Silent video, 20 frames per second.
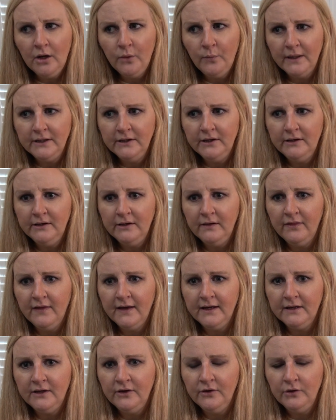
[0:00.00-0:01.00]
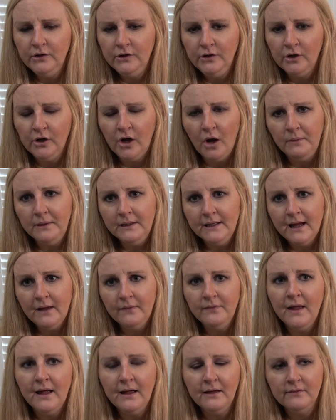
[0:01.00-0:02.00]
when you think you're going
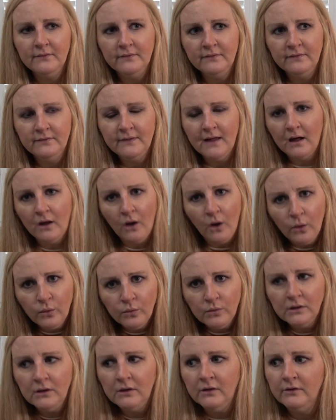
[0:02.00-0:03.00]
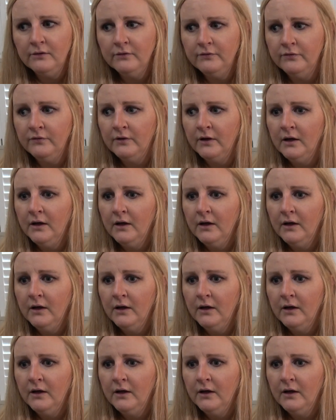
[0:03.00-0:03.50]
down that hole of